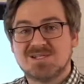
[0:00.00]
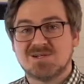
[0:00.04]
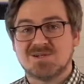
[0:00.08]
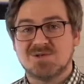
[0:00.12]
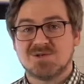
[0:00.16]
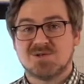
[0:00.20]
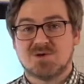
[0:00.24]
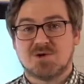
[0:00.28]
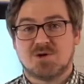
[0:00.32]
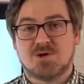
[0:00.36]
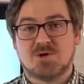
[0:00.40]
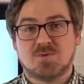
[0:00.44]
to
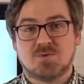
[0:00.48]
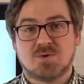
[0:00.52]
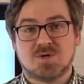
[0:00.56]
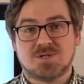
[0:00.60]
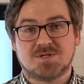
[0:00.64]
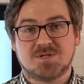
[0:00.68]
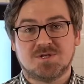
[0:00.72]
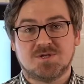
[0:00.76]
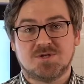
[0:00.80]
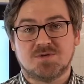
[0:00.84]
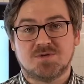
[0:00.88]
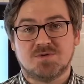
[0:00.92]
learn what
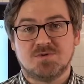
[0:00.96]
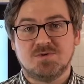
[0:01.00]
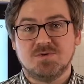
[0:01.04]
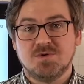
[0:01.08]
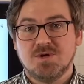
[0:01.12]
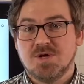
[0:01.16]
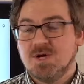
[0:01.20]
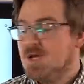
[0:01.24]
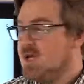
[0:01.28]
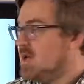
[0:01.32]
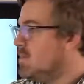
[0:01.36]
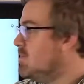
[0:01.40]
to do,
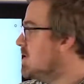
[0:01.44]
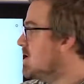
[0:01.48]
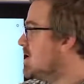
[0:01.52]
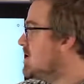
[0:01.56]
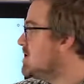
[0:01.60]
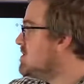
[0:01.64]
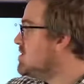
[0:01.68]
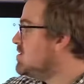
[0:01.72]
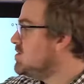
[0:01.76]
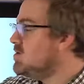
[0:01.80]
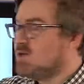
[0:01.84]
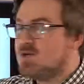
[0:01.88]

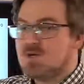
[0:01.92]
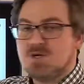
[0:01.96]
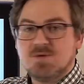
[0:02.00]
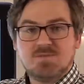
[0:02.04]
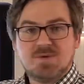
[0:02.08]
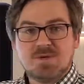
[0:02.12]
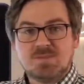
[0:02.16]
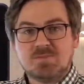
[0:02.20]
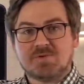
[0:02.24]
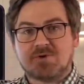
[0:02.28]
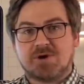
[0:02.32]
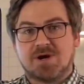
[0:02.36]
because you could
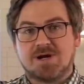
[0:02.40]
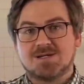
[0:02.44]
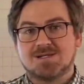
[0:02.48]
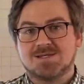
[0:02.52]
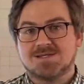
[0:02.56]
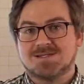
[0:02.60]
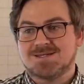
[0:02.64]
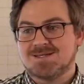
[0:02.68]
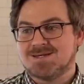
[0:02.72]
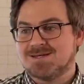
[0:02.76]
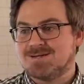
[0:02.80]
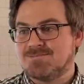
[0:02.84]
be
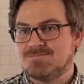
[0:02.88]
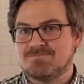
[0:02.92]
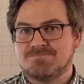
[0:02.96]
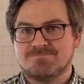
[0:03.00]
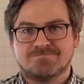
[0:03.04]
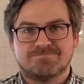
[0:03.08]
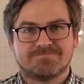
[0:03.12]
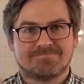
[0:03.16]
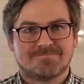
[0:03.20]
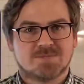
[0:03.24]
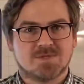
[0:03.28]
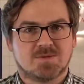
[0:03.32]
practicing
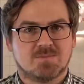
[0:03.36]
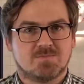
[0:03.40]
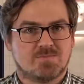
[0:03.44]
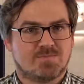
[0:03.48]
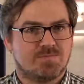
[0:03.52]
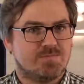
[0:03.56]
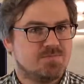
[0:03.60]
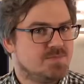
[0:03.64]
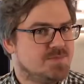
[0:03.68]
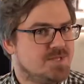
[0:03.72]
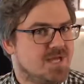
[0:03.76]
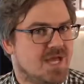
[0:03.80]

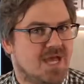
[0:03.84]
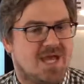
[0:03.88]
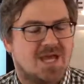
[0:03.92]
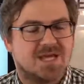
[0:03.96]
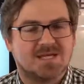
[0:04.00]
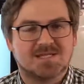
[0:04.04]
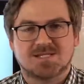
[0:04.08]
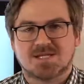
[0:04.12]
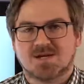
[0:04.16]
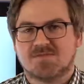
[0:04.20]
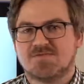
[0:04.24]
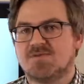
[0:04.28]

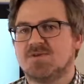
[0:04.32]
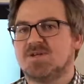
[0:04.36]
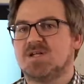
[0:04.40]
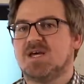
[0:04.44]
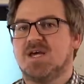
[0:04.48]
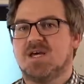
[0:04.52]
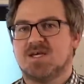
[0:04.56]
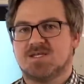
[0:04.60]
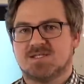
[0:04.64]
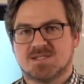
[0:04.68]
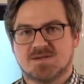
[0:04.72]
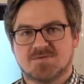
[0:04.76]
test after
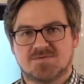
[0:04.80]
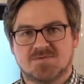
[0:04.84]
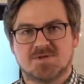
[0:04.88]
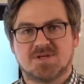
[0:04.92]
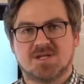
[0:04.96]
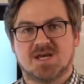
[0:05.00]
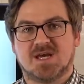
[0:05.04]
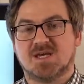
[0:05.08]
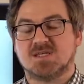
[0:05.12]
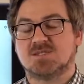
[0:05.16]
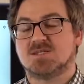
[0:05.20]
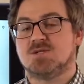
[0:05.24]
test after
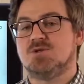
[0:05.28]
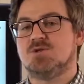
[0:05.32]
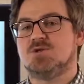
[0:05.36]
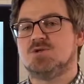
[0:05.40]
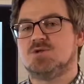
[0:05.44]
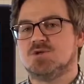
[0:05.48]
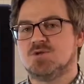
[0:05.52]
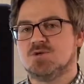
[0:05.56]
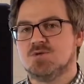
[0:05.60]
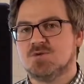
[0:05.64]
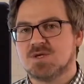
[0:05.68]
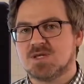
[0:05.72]
test and
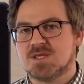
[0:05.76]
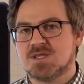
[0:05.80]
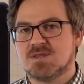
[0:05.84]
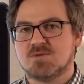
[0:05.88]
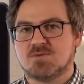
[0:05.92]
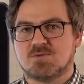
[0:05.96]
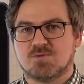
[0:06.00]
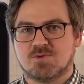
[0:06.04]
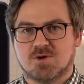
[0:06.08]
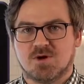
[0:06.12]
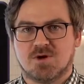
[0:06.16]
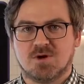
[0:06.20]
doing the
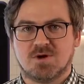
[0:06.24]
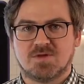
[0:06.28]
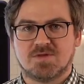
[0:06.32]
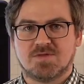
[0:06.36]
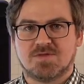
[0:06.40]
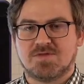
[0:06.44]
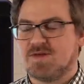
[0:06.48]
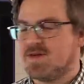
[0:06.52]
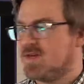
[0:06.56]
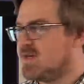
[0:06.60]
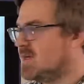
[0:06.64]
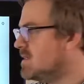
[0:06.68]
wrong
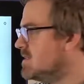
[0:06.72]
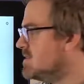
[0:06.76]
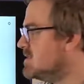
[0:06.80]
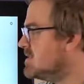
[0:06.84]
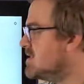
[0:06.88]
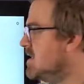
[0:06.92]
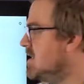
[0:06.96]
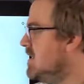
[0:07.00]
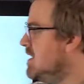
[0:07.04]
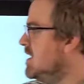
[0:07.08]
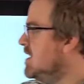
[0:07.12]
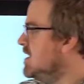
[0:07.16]
things.
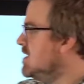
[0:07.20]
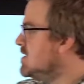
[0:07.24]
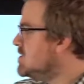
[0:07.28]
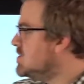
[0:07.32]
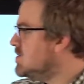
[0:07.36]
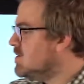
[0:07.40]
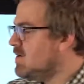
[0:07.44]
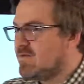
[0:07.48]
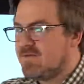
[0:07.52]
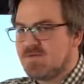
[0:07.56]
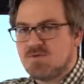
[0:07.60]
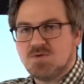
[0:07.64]

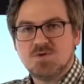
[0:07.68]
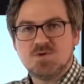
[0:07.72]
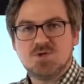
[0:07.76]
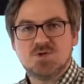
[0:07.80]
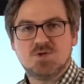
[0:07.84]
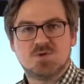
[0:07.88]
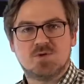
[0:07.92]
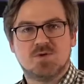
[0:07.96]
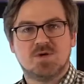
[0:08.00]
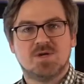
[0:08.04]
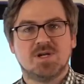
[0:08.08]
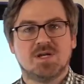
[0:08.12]
So if you
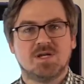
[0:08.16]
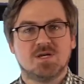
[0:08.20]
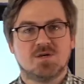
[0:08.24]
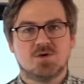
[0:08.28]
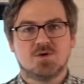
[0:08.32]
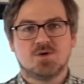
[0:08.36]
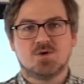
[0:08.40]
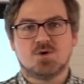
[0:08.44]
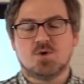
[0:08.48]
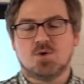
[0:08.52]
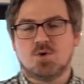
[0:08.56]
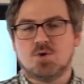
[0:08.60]
join a
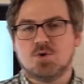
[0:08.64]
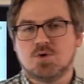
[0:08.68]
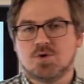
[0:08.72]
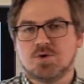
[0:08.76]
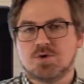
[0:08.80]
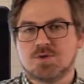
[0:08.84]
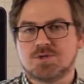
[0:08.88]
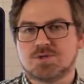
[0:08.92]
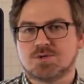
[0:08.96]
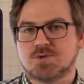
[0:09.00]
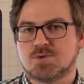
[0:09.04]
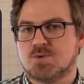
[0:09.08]
good
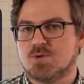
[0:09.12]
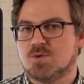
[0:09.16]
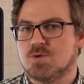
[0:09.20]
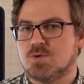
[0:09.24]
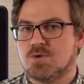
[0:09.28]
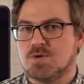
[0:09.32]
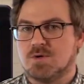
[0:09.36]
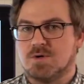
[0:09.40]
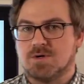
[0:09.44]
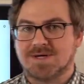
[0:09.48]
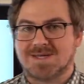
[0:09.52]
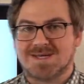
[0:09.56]
course
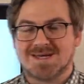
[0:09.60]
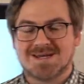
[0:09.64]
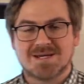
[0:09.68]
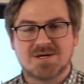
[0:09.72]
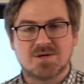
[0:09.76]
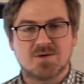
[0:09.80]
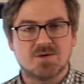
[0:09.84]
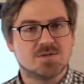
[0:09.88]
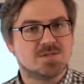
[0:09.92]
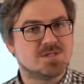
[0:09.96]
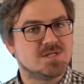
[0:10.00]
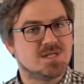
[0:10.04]
or get a
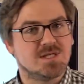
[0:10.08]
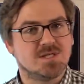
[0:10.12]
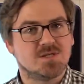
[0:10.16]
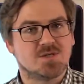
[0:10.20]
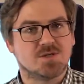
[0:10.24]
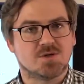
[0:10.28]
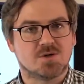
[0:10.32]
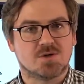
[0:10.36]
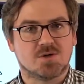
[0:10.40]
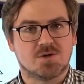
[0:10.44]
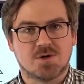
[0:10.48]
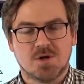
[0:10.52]
good
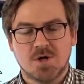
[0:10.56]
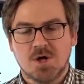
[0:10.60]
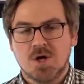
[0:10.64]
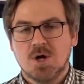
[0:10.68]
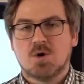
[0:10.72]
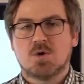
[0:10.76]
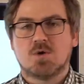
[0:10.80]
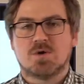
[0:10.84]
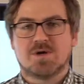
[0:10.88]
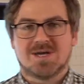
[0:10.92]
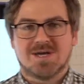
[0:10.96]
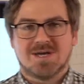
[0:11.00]
teacher
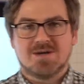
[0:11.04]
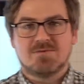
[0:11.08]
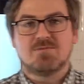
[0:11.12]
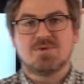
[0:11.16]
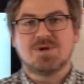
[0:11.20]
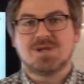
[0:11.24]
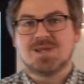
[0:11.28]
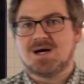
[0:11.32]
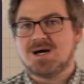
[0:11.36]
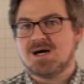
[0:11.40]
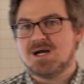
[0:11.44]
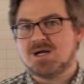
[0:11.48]
or get
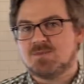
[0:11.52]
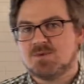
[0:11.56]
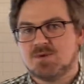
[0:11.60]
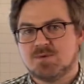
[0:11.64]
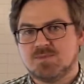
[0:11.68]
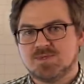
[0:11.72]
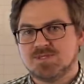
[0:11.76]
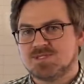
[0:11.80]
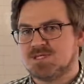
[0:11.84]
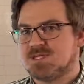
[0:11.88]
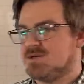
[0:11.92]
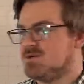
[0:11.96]
reliable
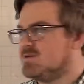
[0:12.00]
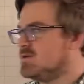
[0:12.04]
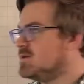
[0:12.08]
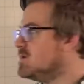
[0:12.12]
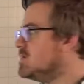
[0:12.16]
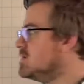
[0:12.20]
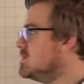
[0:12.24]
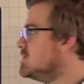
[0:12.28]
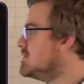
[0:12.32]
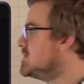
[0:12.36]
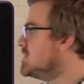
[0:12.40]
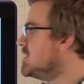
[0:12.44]

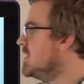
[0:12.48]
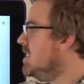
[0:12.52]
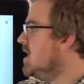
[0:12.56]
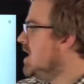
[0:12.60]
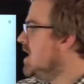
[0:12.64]
materials